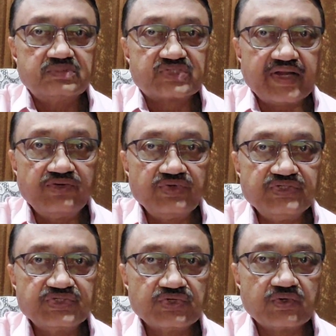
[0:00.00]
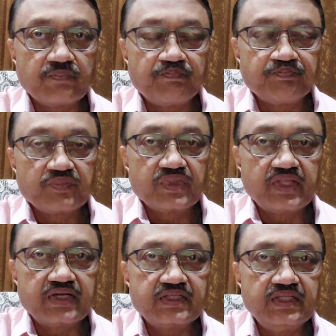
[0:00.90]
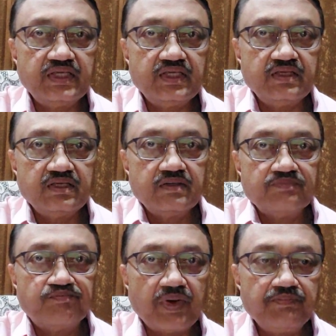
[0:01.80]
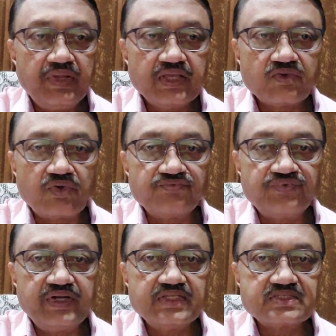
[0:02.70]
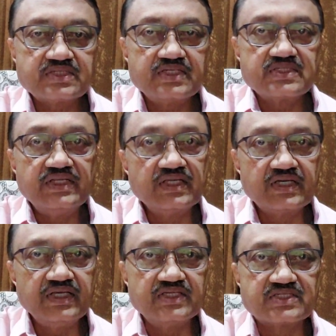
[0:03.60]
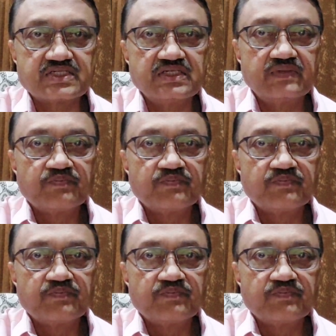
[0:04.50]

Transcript: try to ensure that the public confidence is increased